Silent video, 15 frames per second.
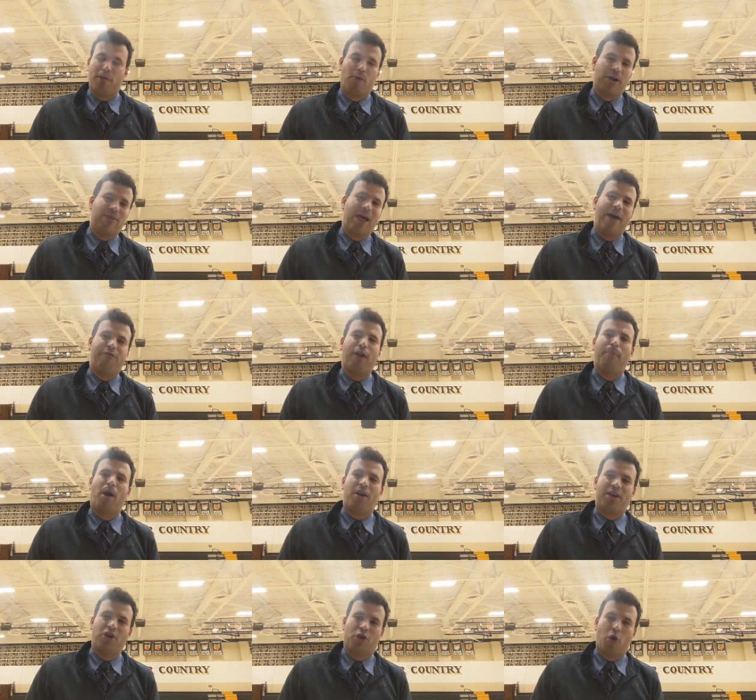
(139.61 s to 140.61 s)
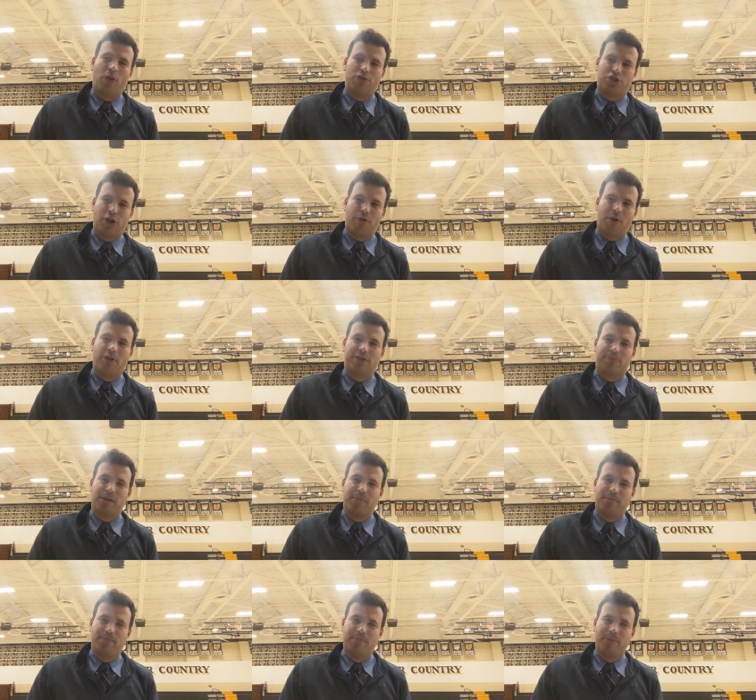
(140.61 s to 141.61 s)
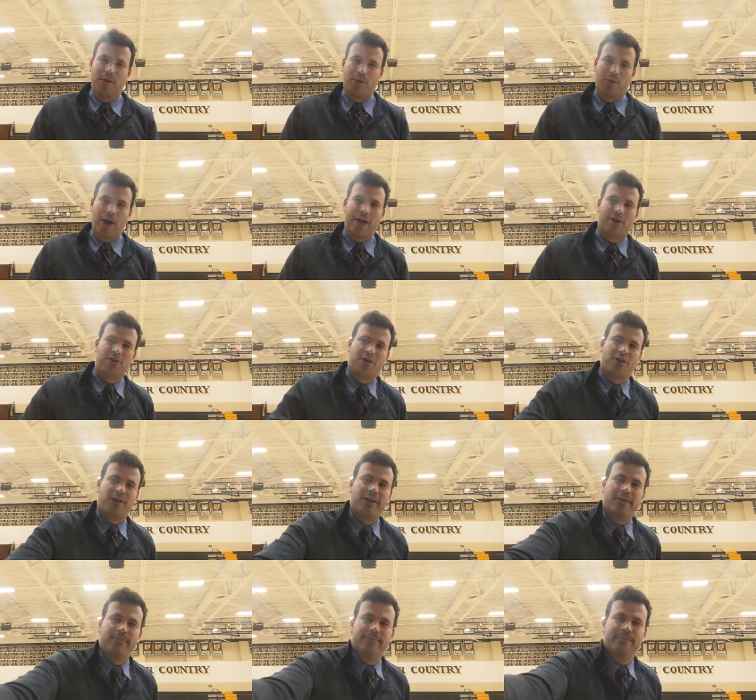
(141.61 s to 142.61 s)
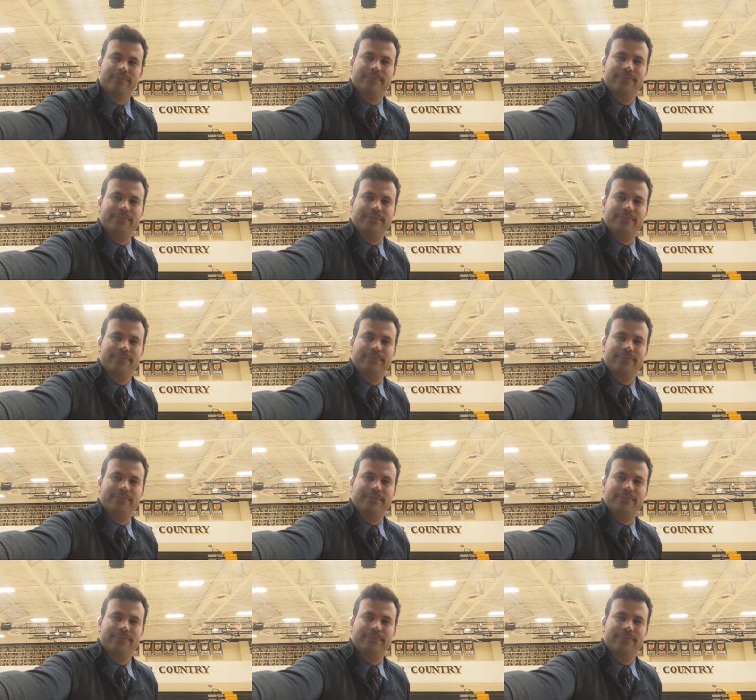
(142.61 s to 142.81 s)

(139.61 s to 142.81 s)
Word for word: Reporting live from Marty Hill Court, Jonah Rosenblum, Record Courier.